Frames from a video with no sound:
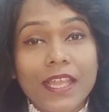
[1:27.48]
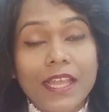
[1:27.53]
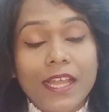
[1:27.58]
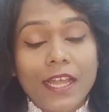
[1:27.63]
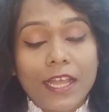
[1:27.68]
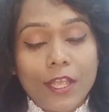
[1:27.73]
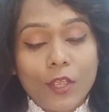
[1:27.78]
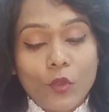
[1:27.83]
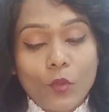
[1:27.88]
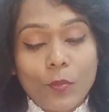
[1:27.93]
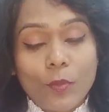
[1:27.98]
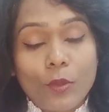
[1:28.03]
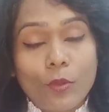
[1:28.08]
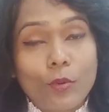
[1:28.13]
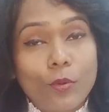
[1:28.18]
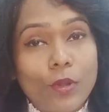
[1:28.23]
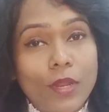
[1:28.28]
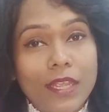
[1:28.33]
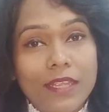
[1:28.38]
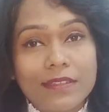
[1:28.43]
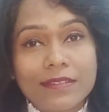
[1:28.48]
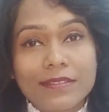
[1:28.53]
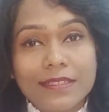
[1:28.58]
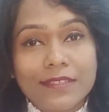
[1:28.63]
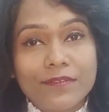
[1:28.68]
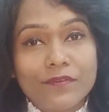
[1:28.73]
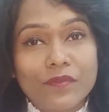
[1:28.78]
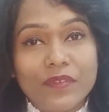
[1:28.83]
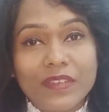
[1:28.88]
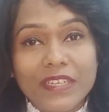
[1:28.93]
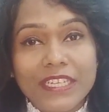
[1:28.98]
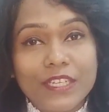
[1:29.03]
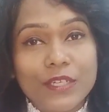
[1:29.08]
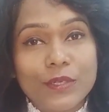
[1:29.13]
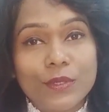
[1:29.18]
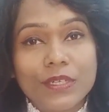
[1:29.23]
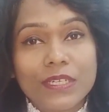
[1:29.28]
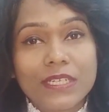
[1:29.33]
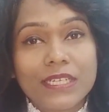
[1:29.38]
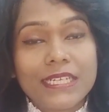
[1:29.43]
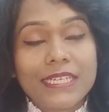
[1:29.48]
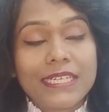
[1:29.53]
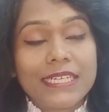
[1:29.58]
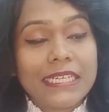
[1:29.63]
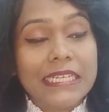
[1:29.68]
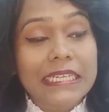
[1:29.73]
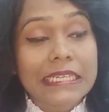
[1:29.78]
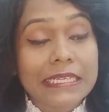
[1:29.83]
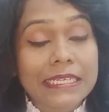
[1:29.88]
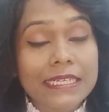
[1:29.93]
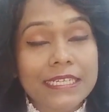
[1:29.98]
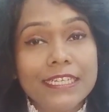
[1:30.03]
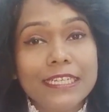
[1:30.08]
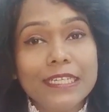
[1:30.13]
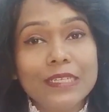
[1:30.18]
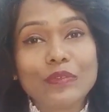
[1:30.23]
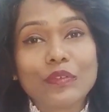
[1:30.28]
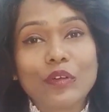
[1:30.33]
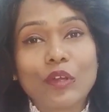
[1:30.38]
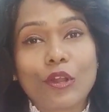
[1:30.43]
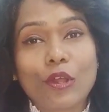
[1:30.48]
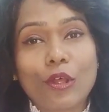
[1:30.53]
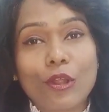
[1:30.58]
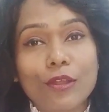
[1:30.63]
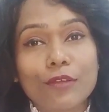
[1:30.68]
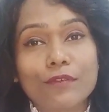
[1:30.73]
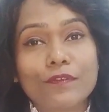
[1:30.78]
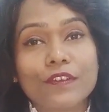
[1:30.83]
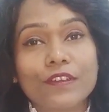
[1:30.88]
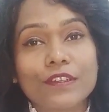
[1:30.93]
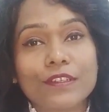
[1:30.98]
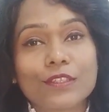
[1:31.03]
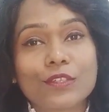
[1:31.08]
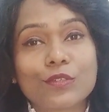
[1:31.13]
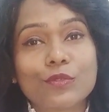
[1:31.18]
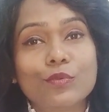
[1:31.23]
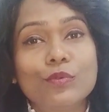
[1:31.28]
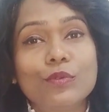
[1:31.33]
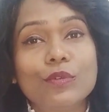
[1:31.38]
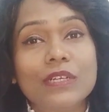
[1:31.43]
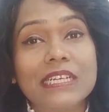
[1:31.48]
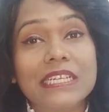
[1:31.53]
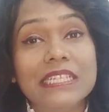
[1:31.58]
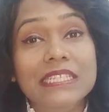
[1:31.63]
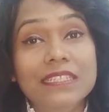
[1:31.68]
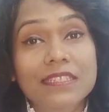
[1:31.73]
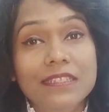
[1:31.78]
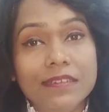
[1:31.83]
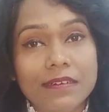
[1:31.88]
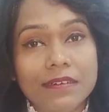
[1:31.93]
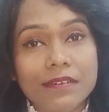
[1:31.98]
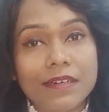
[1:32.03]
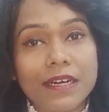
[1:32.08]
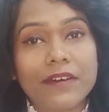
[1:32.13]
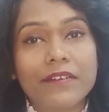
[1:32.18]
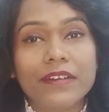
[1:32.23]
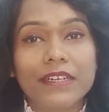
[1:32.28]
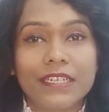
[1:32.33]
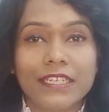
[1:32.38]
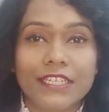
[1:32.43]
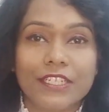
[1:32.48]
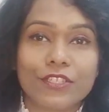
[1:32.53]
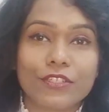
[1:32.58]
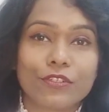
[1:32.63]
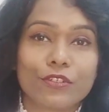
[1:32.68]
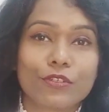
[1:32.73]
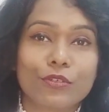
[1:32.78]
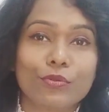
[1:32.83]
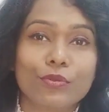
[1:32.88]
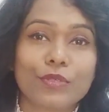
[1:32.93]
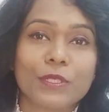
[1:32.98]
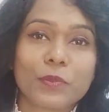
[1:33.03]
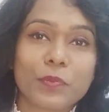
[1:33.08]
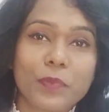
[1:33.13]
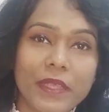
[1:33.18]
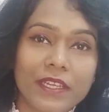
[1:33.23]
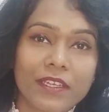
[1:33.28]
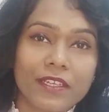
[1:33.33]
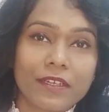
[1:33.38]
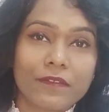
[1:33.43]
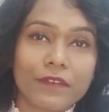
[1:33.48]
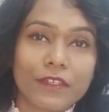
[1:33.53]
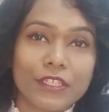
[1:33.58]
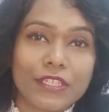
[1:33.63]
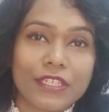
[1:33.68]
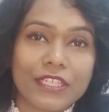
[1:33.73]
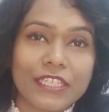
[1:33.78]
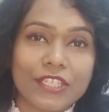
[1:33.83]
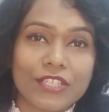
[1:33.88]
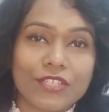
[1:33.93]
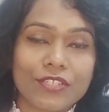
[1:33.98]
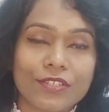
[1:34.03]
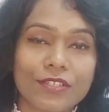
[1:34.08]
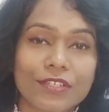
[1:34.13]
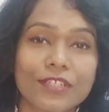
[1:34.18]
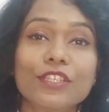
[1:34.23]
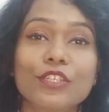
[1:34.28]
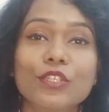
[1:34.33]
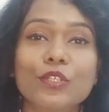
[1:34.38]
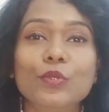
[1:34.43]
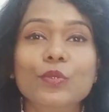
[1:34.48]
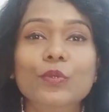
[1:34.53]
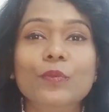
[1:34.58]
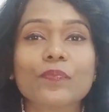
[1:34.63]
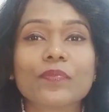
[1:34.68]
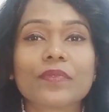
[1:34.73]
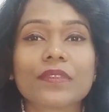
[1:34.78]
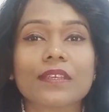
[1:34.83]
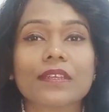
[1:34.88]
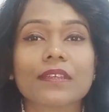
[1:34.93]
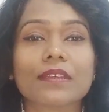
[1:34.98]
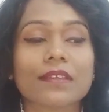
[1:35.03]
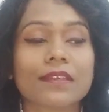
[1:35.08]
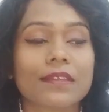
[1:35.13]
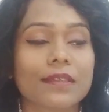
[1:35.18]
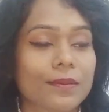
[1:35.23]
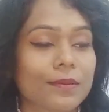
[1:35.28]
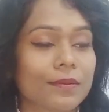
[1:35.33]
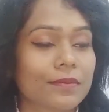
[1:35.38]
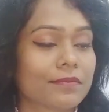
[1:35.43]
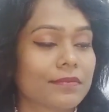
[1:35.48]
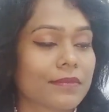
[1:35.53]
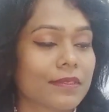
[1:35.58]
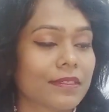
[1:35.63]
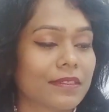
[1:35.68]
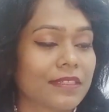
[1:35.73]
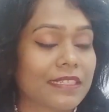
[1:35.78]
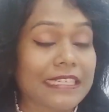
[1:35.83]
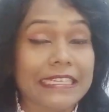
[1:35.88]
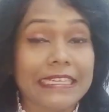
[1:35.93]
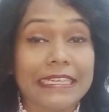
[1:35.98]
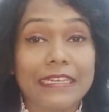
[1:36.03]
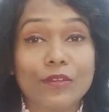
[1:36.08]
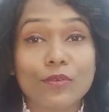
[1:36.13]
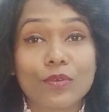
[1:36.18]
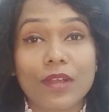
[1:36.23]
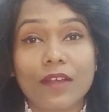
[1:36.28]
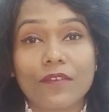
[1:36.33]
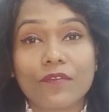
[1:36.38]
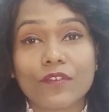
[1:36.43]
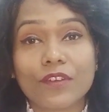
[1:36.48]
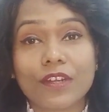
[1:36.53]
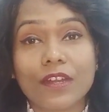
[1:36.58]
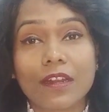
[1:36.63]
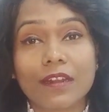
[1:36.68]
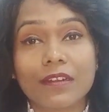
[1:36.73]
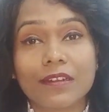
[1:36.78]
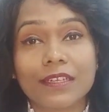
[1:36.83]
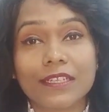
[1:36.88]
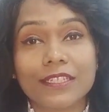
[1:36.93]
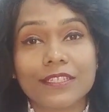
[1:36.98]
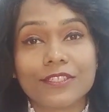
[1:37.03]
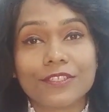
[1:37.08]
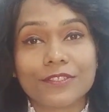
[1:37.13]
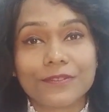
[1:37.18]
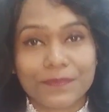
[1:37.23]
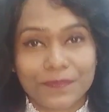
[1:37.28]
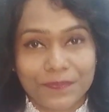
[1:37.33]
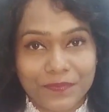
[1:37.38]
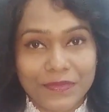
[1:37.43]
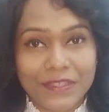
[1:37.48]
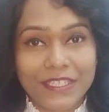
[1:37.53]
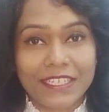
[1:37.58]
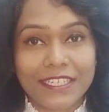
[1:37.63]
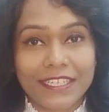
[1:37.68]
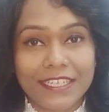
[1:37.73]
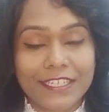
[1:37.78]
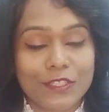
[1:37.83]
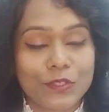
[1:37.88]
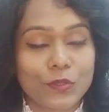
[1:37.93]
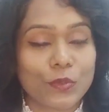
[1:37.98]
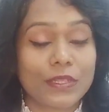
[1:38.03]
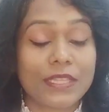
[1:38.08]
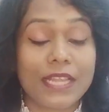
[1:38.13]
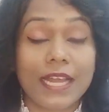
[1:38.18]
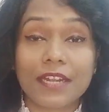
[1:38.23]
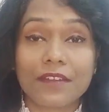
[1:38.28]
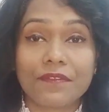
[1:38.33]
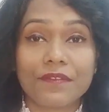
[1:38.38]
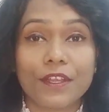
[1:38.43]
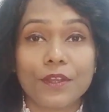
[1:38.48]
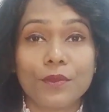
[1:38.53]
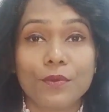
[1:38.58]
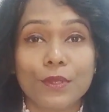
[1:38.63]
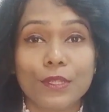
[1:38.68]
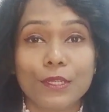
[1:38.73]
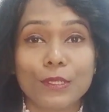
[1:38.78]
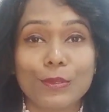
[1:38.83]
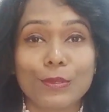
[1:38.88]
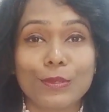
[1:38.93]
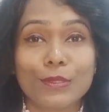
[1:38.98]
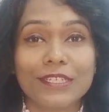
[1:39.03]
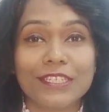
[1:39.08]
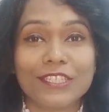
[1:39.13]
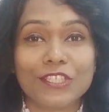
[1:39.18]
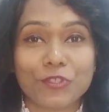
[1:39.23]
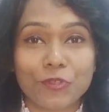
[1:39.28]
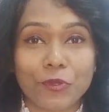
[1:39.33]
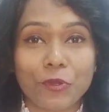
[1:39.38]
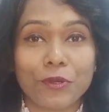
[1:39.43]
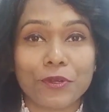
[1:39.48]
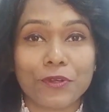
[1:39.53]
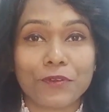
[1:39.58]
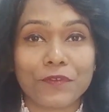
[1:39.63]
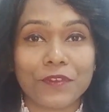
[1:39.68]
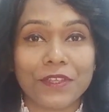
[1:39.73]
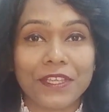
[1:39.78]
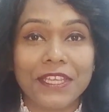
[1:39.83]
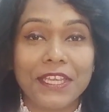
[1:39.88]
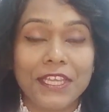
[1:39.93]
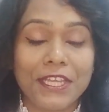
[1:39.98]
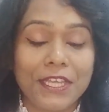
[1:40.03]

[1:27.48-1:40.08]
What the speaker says: I hope Corona is a very good learning for all of us to conserve our nature, to respect our nature, to look after our nature, correct? So that we are going to learn in geography.